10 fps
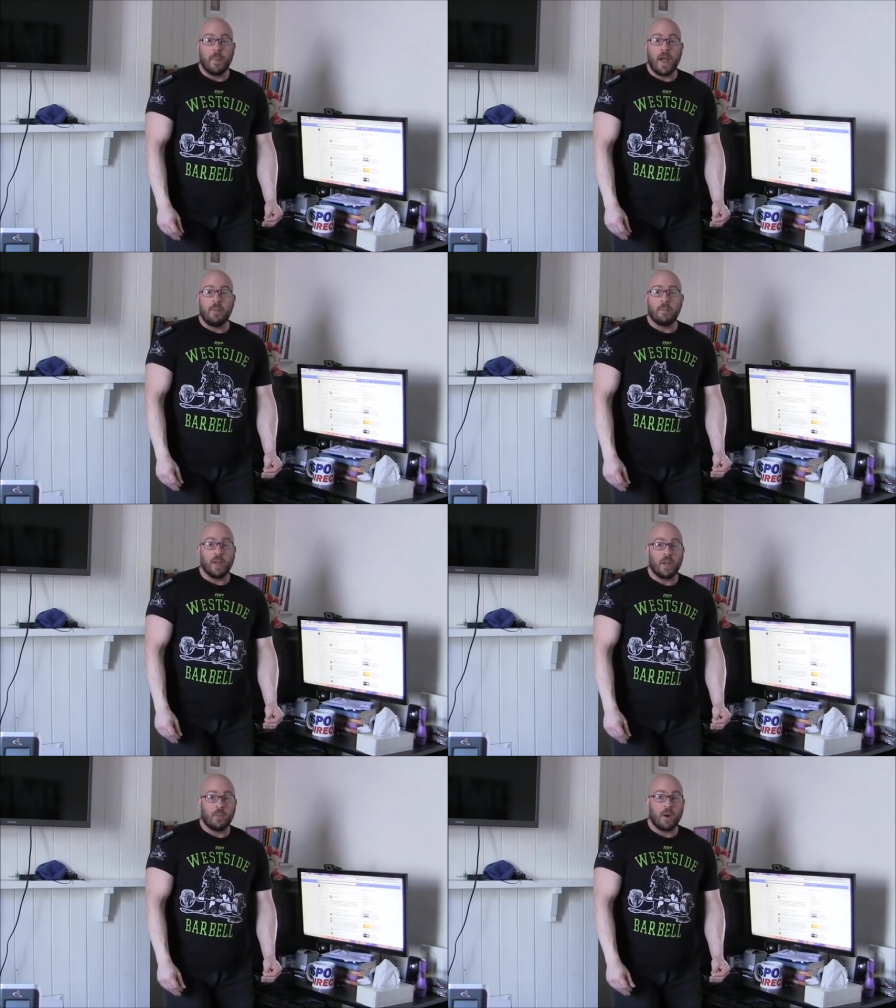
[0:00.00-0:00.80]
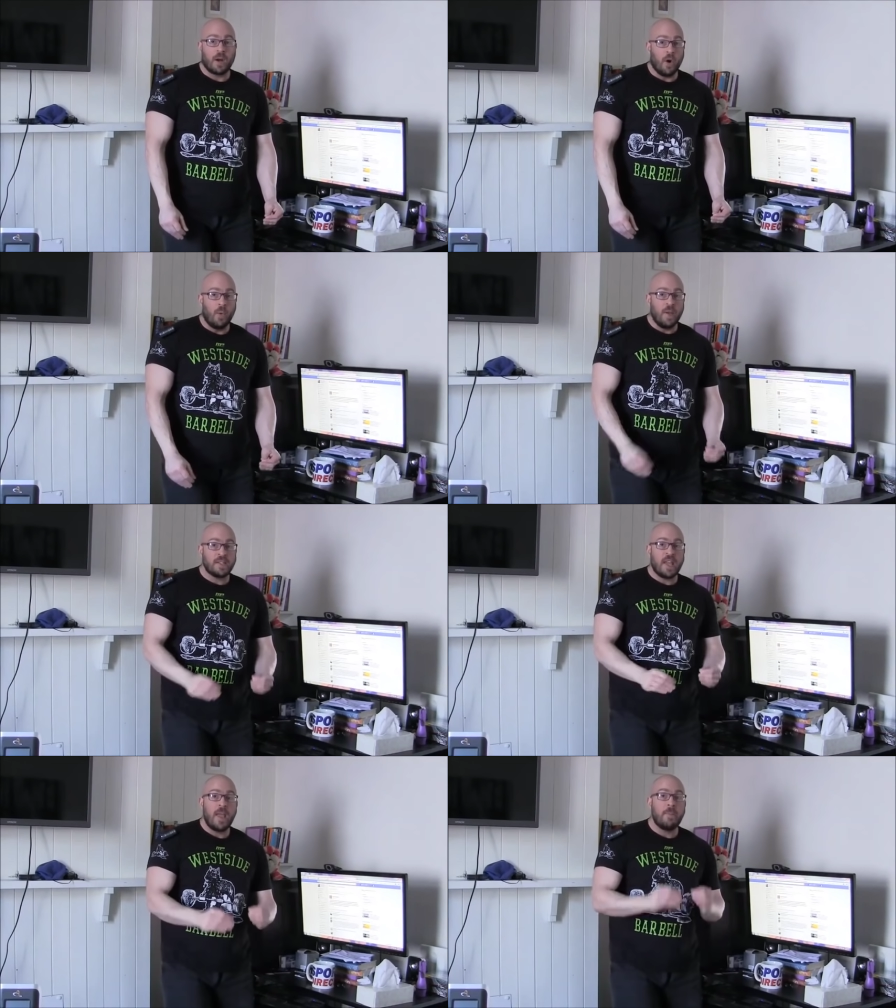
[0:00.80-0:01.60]
My blood work
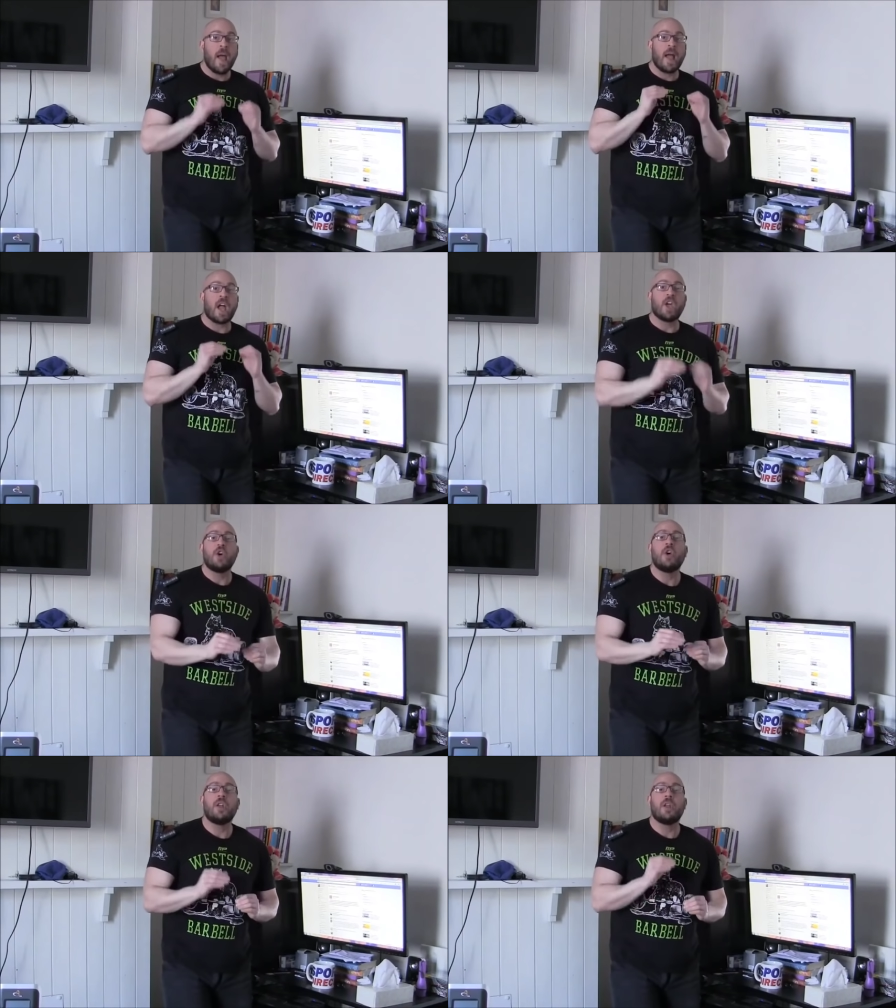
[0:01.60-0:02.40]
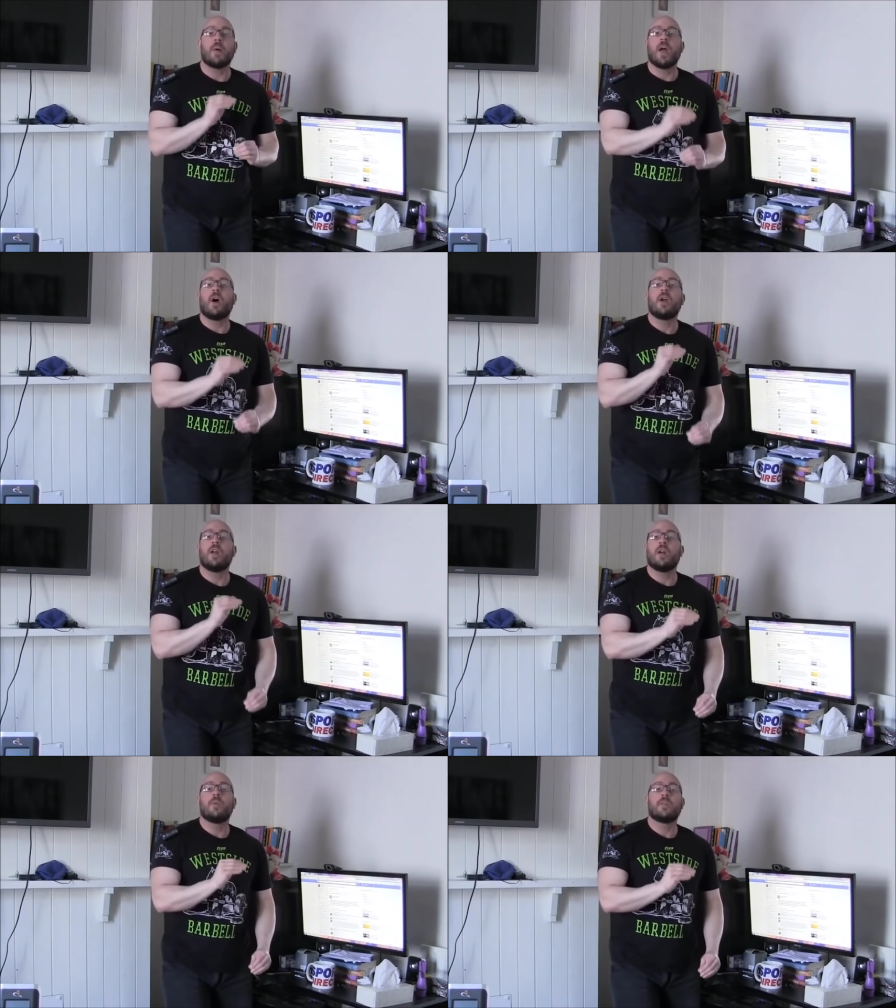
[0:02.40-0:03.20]
always came back good and my
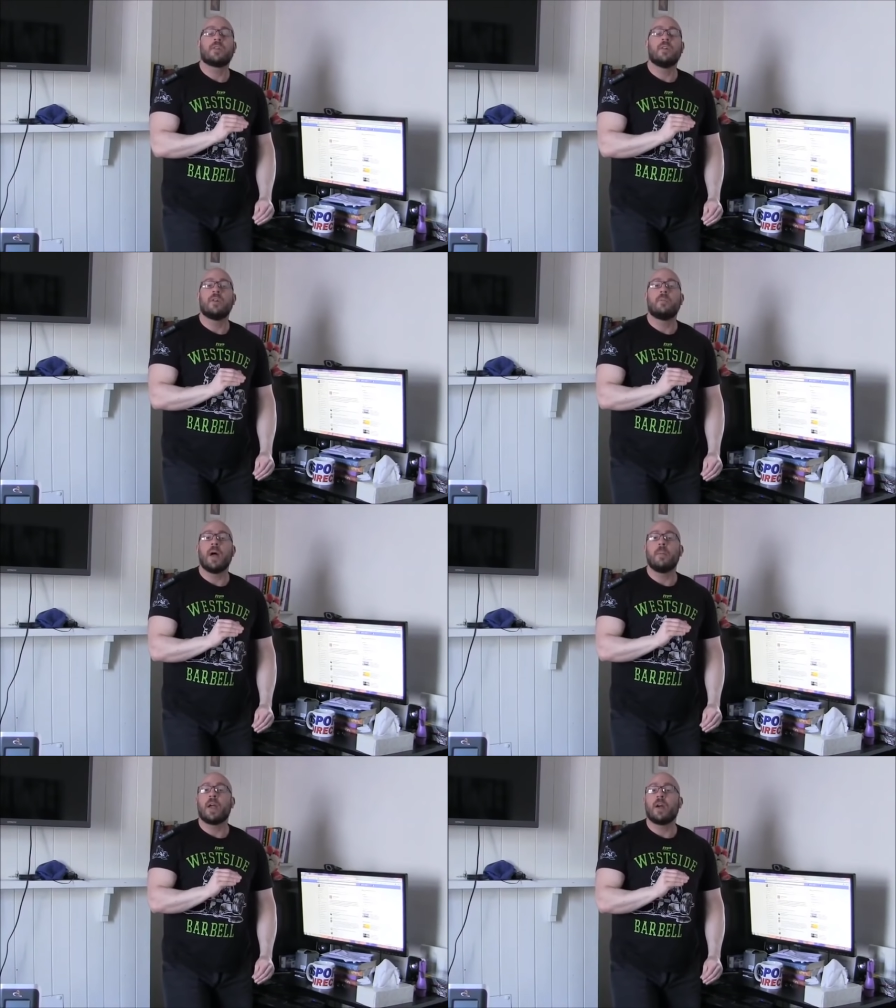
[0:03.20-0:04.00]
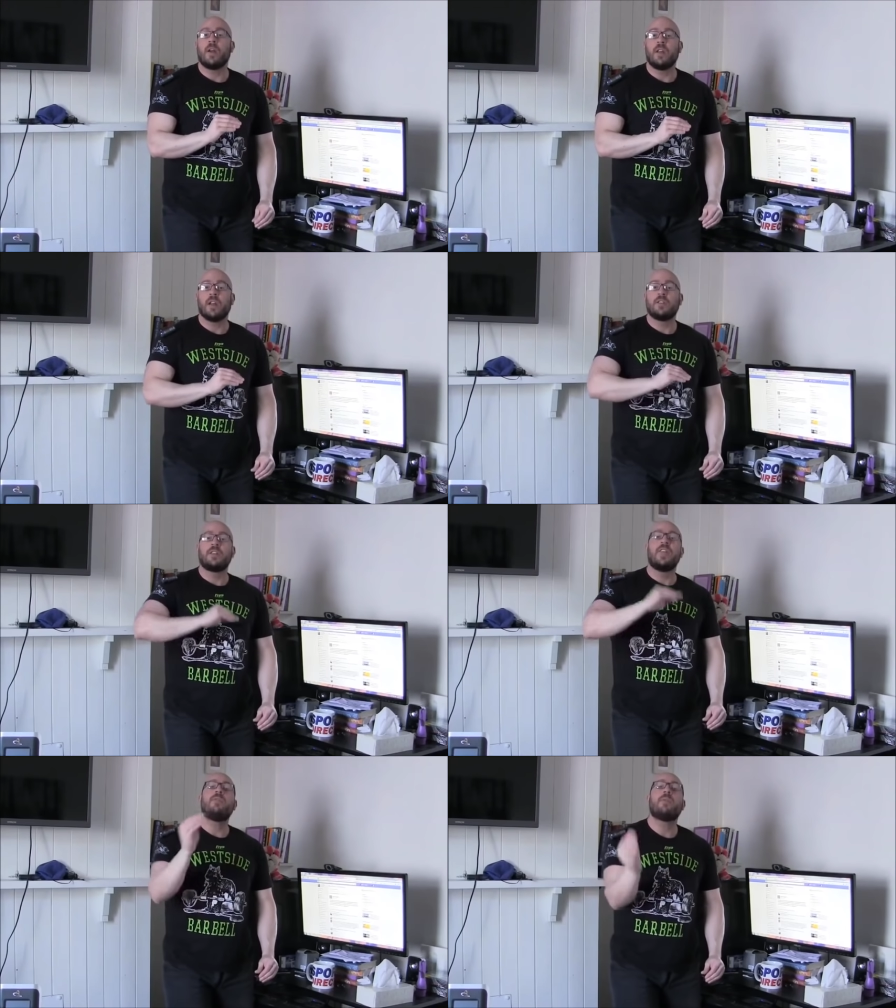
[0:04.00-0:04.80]
heart health was good by my
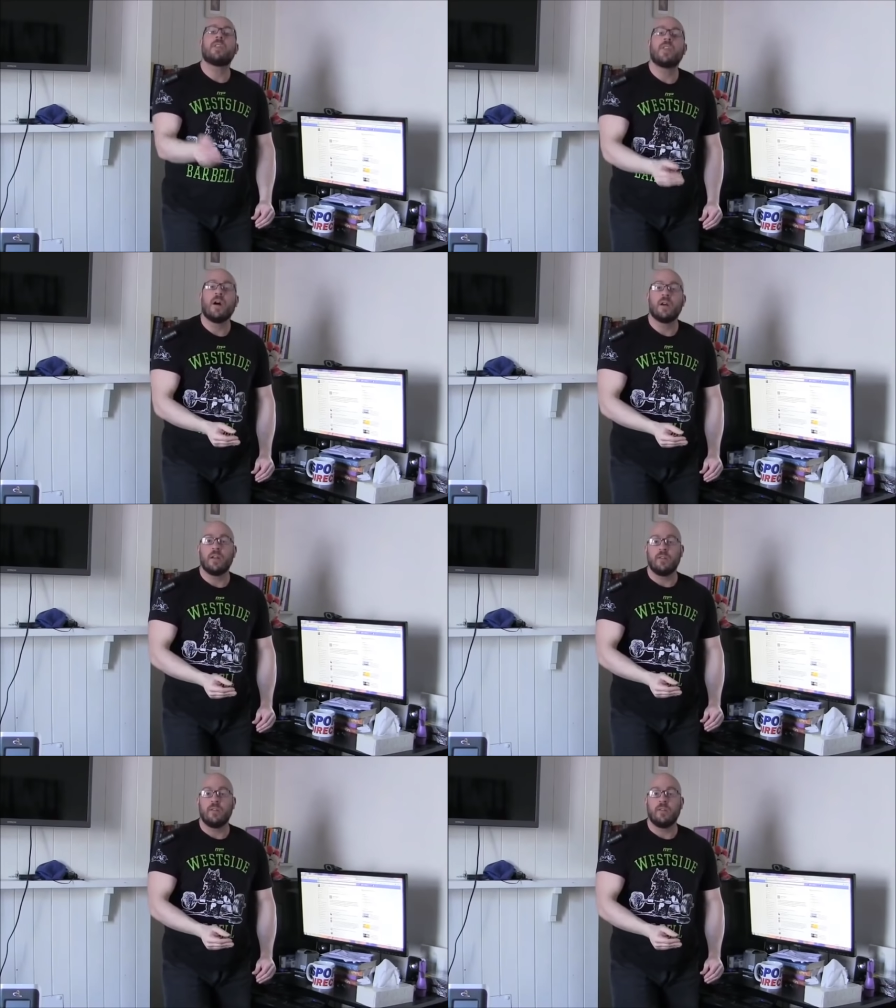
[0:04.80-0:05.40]
cardiologist, even with the heart